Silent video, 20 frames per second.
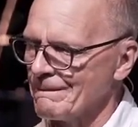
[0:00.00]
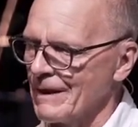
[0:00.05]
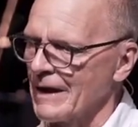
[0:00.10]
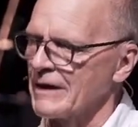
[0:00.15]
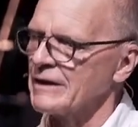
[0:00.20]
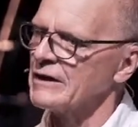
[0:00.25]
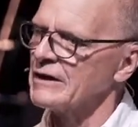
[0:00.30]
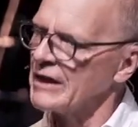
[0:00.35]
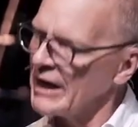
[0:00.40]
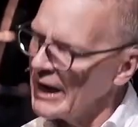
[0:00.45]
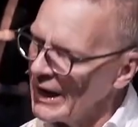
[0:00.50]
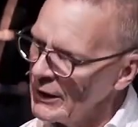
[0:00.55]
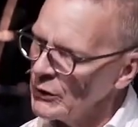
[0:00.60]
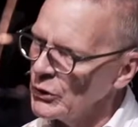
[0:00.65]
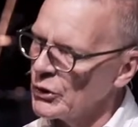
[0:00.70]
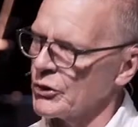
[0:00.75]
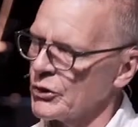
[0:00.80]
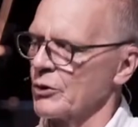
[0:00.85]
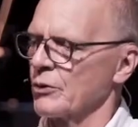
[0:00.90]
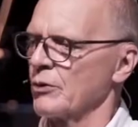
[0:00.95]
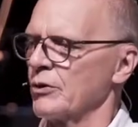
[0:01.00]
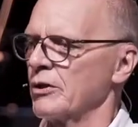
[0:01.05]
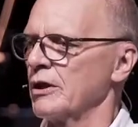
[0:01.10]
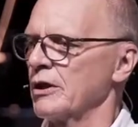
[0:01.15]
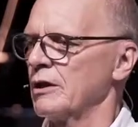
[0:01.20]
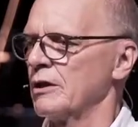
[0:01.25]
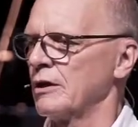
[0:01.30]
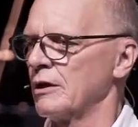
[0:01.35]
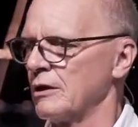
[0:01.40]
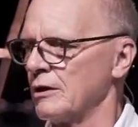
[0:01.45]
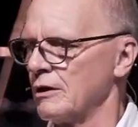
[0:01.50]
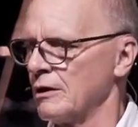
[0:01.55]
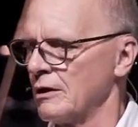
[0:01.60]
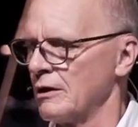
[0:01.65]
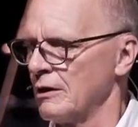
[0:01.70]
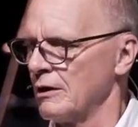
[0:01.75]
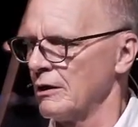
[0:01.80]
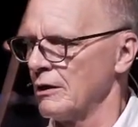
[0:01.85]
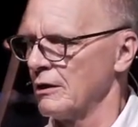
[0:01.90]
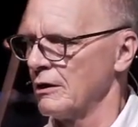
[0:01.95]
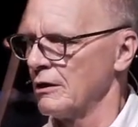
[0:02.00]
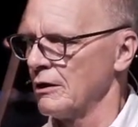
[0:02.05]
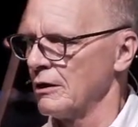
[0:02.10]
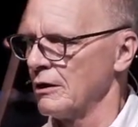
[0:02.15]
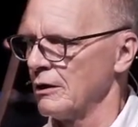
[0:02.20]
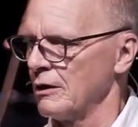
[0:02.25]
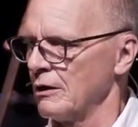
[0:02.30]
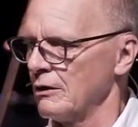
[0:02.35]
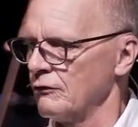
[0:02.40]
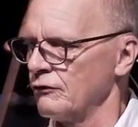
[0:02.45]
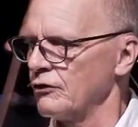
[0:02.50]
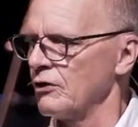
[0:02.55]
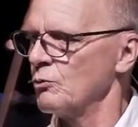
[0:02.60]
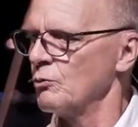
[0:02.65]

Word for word: and at 8:30 she